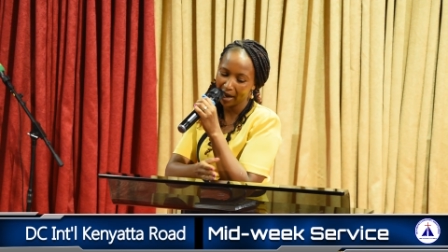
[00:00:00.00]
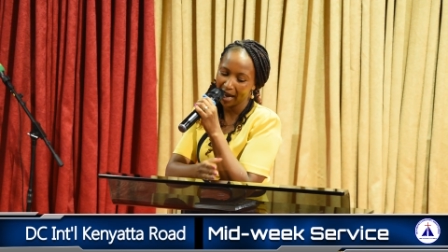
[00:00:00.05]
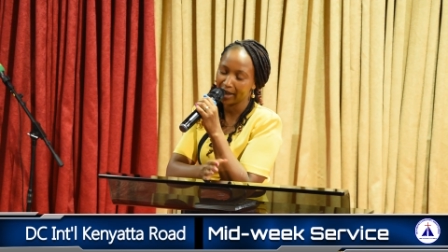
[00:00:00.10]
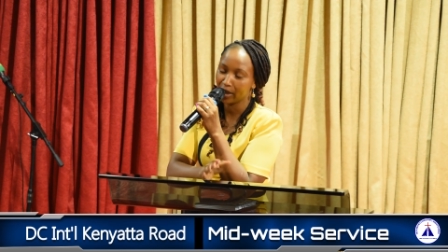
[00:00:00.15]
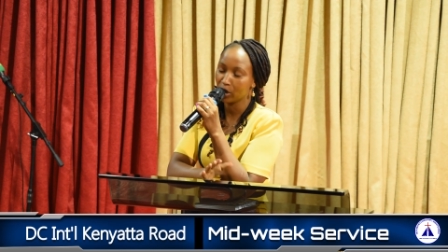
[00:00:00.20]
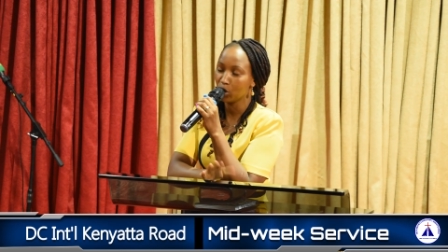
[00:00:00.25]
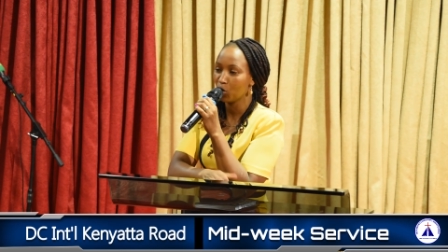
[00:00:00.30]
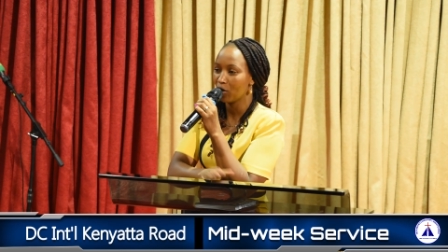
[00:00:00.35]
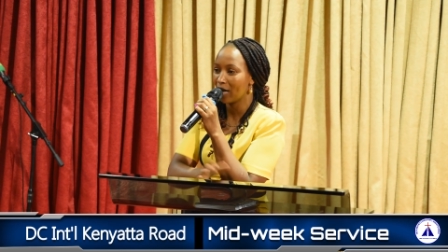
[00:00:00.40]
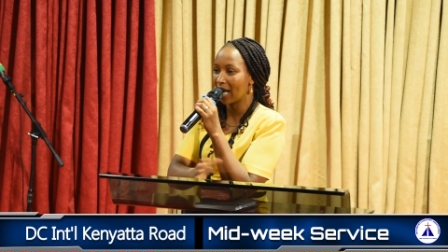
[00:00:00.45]
a
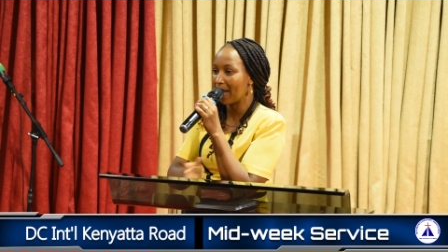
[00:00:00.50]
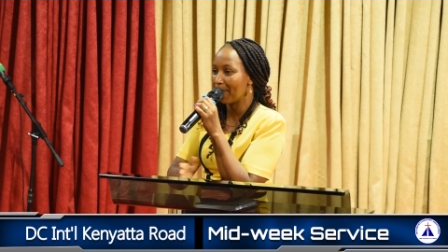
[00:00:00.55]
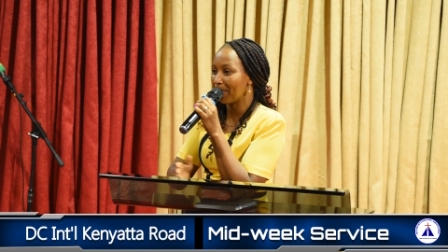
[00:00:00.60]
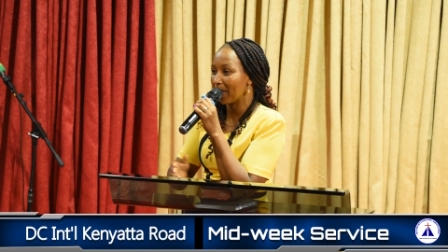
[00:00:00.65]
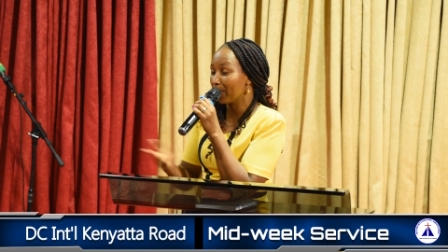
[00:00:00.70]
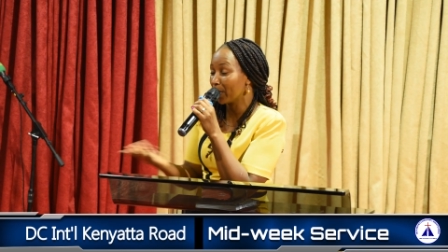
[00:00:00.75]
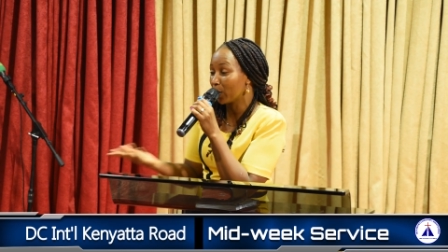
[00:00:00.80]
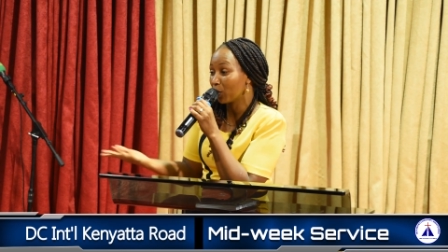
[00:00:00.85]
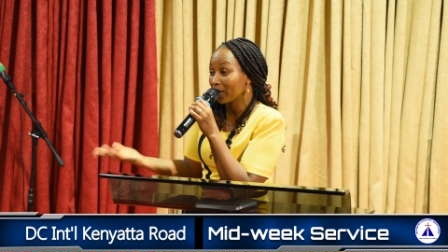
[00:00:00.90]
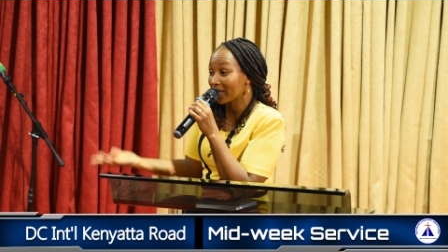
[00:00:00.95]
new
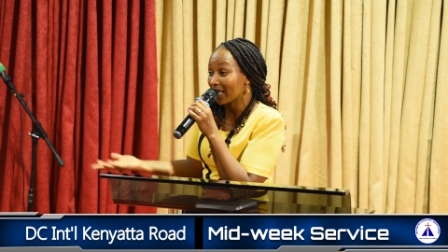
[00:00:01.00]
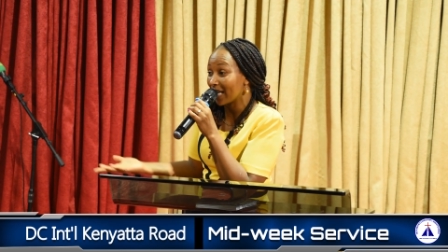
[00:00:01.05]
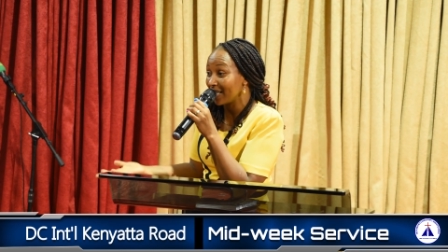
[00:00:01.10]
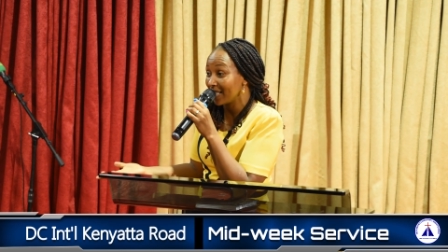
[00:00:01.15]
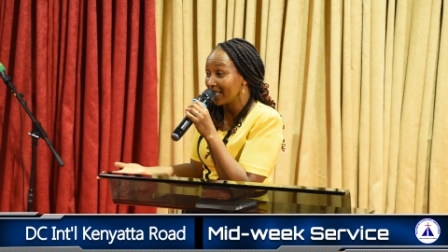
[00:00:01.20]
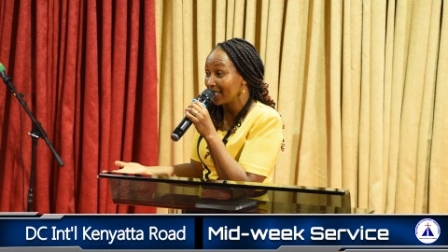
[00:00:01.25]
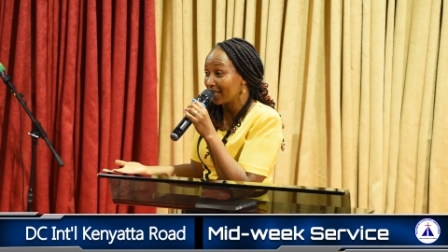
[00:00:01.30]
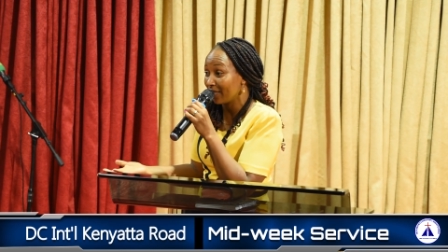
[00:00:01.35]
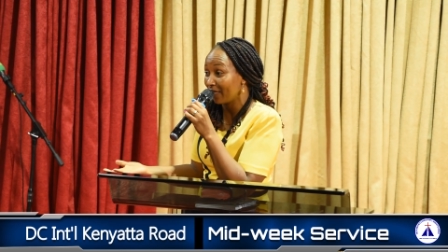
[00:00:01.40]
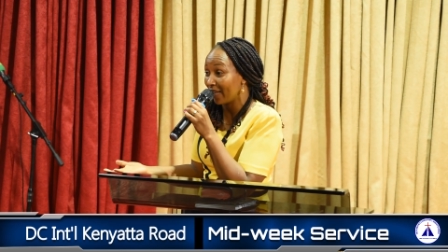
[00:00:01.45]
number because I
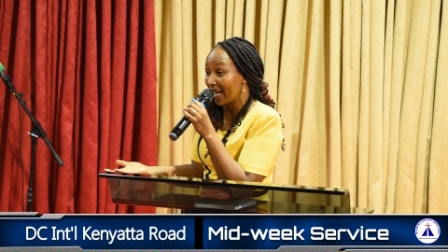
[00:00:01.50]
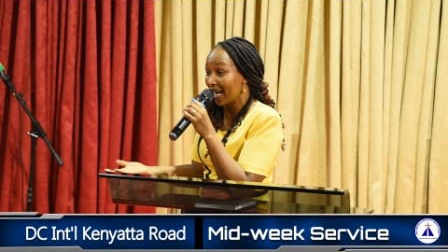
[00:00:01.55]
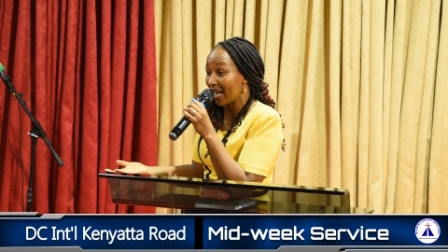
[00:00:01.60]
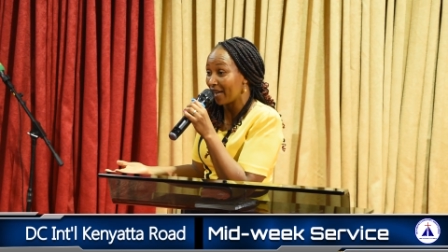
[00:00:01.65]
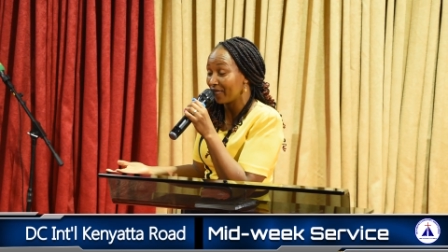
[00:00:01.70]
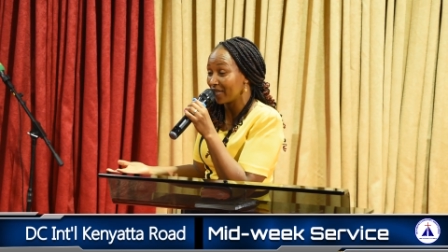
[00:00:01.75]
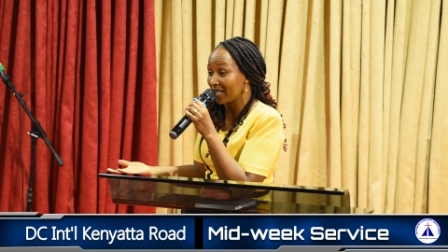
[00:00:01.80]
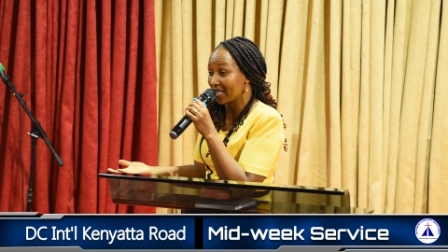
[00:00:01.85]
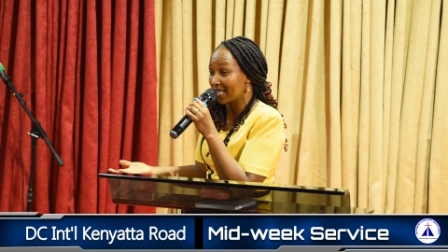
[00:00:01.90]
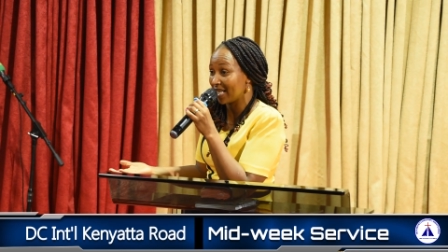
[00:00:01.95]
didn't even
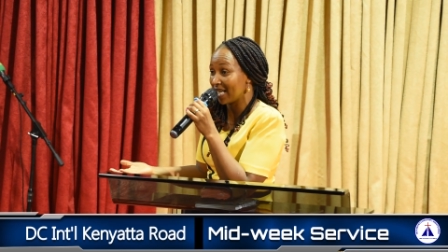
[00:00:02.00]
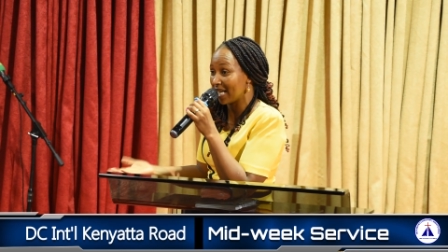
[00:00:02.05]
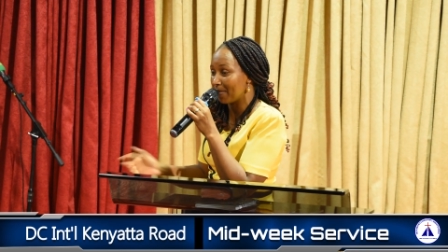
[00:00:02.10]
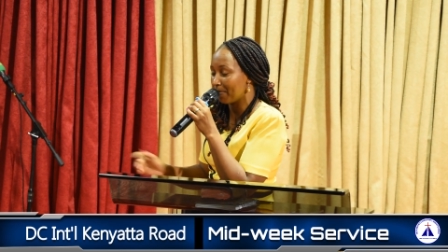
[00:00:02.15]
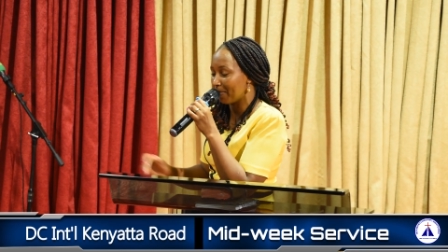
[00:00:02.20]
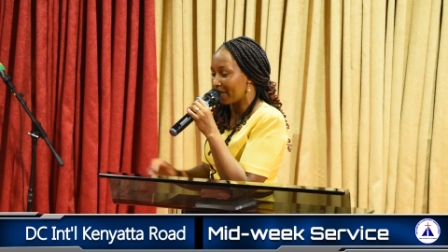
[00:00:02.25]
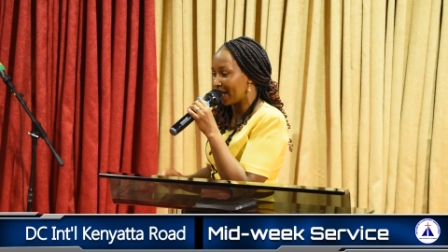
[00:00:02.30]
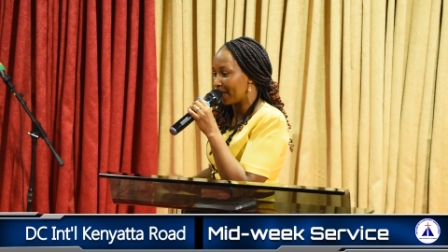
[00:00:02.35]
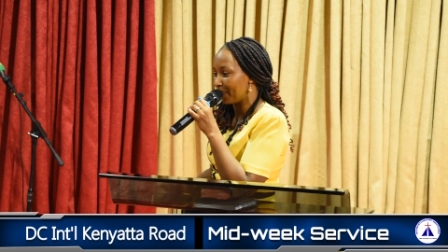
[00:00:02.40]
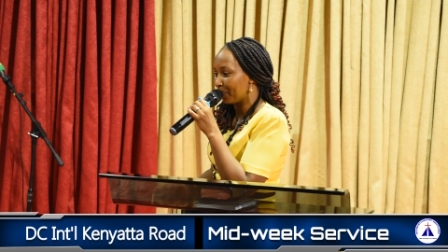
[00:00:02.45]
have his
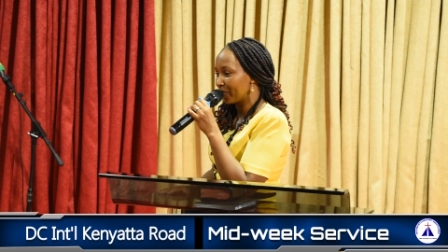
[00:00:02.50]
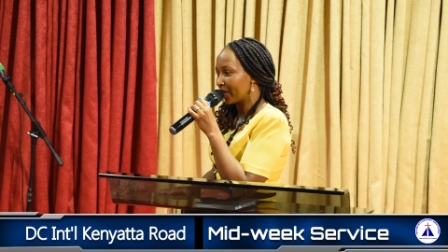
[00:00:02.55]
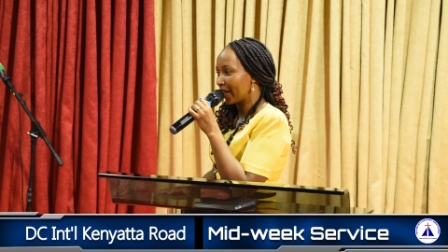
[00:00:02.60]
number